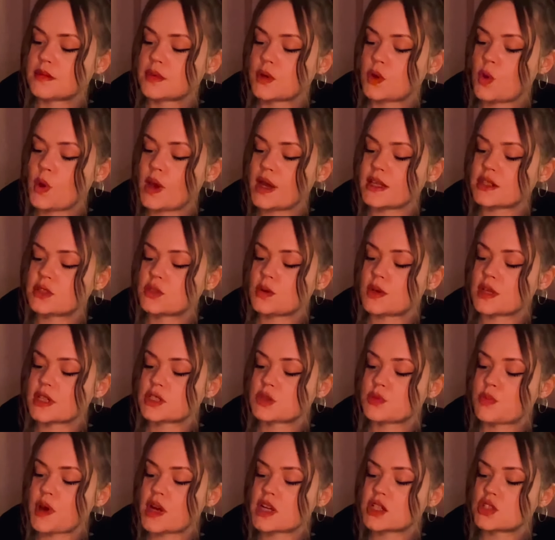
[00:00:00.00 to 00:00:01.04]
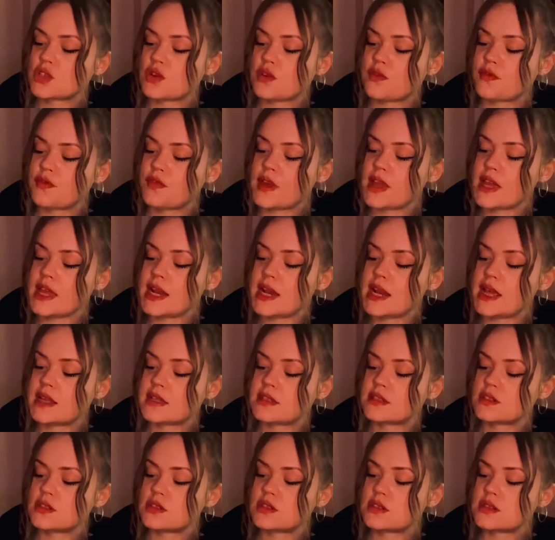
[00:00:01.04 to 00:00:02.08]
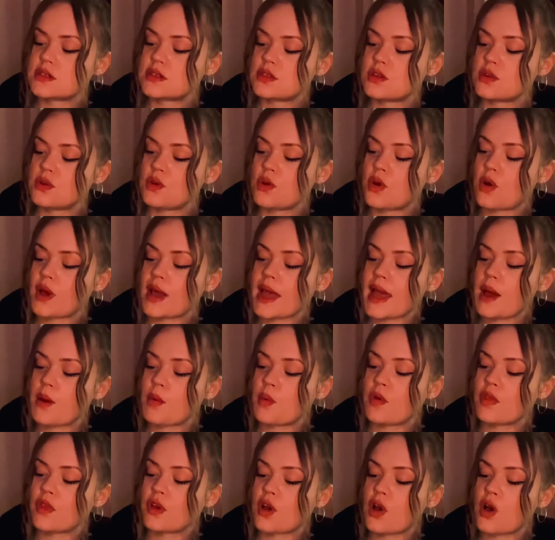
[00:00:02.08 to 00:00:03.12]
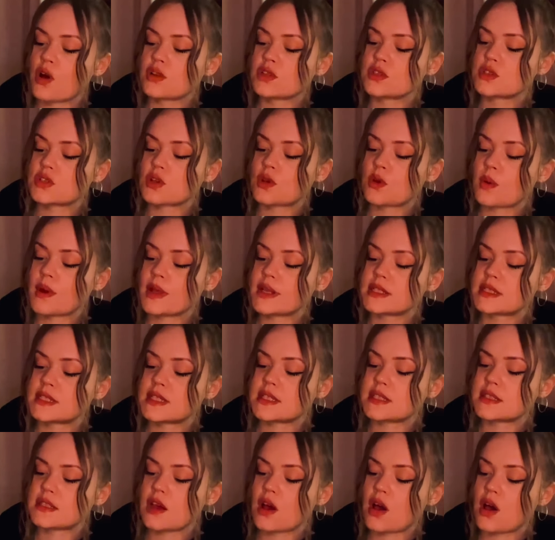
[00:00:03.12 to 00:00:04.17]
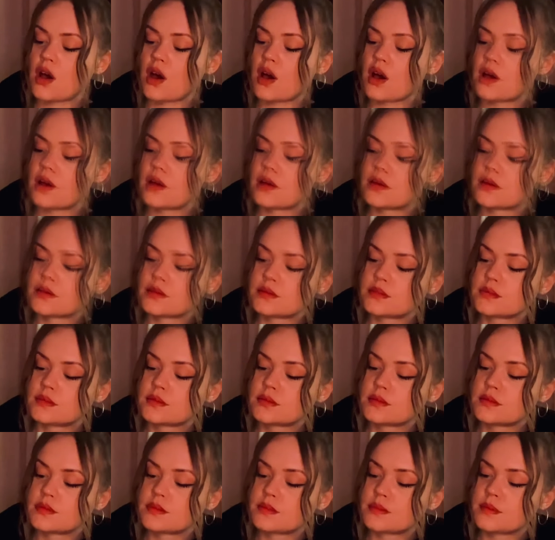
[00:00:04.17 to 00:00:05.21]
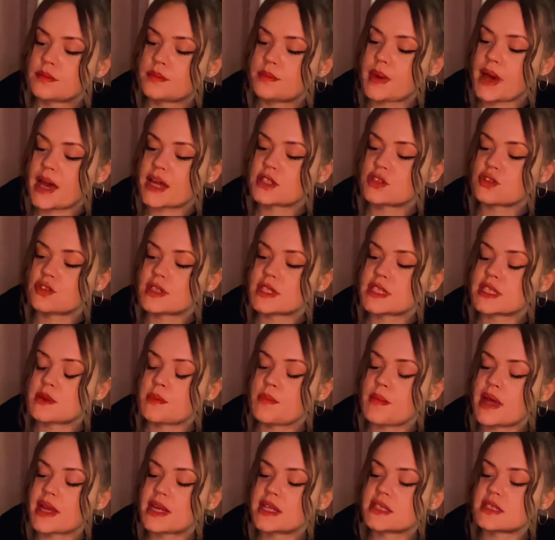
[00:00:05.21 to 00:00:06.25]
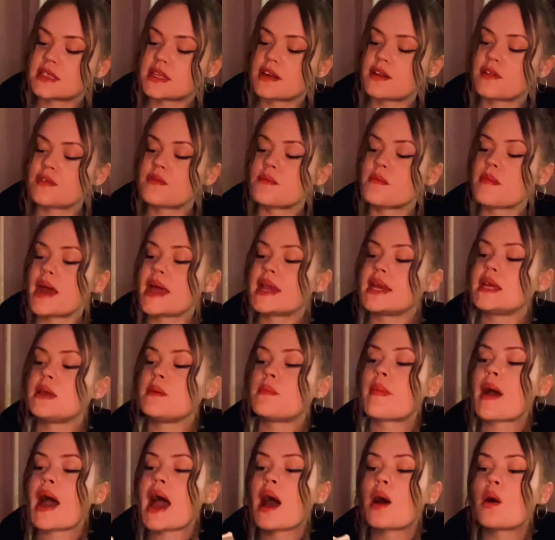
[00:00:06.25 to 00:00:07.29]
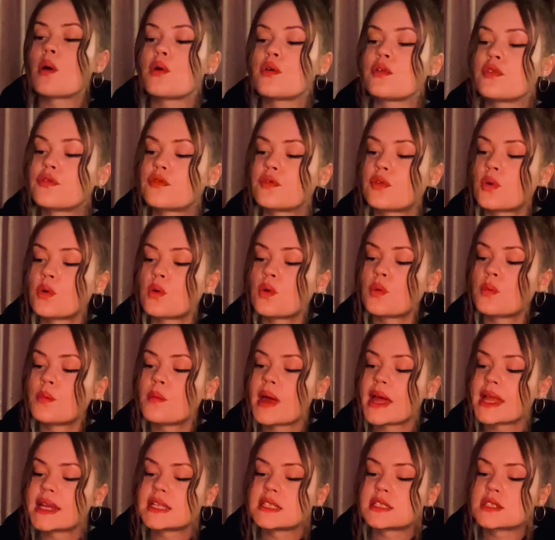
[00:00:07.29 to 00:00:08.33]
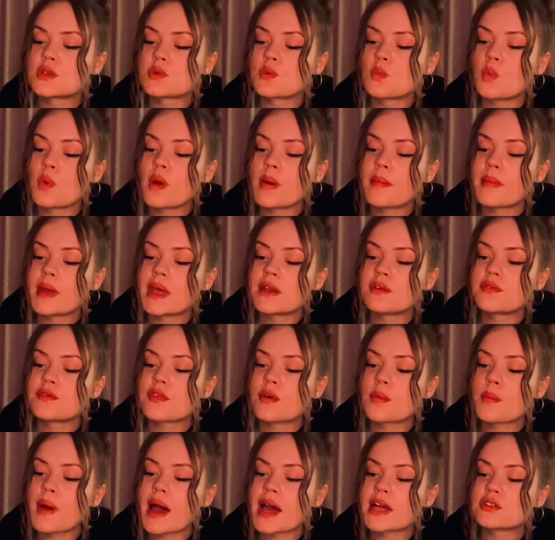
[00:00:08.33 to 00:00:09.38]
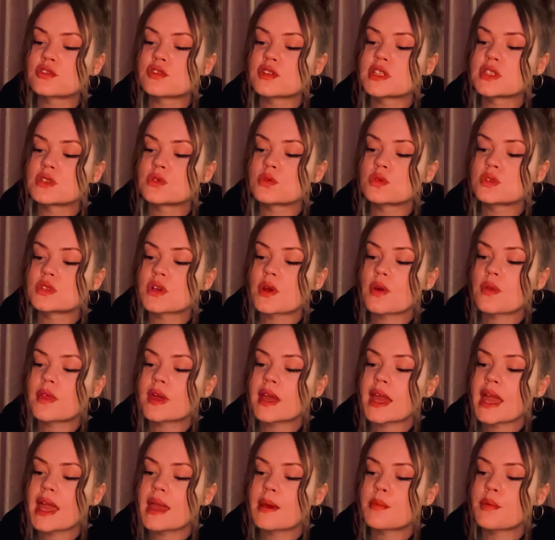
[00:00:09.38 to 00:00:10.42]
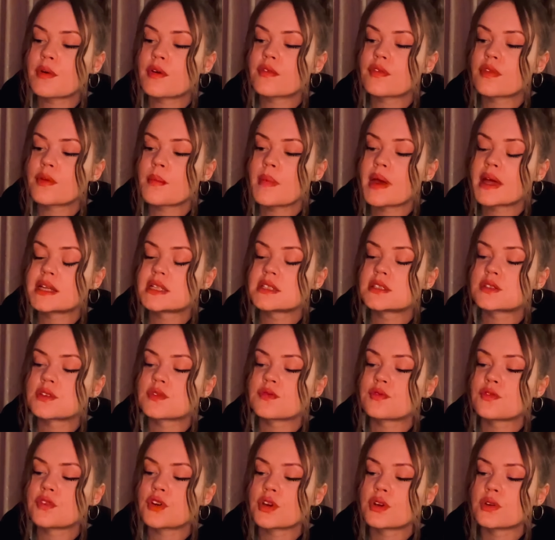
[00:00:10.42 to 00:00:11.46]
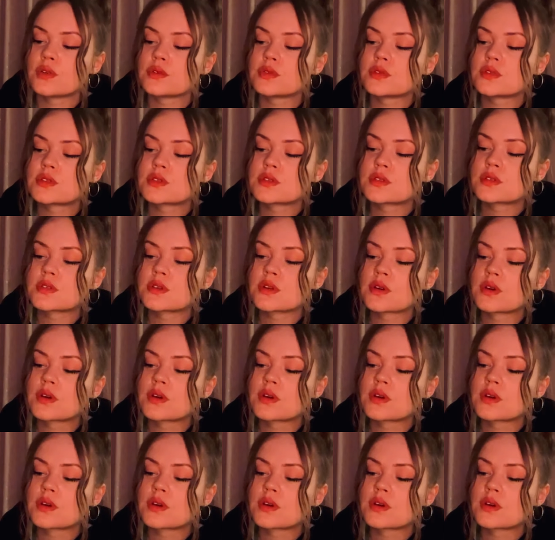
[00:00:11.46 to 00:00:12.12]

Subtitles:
Quick to express your feelings, do not care what the consequences are. Badger is the medicine of many powerful medicine women, for badger is also the keeper of the medicine roots.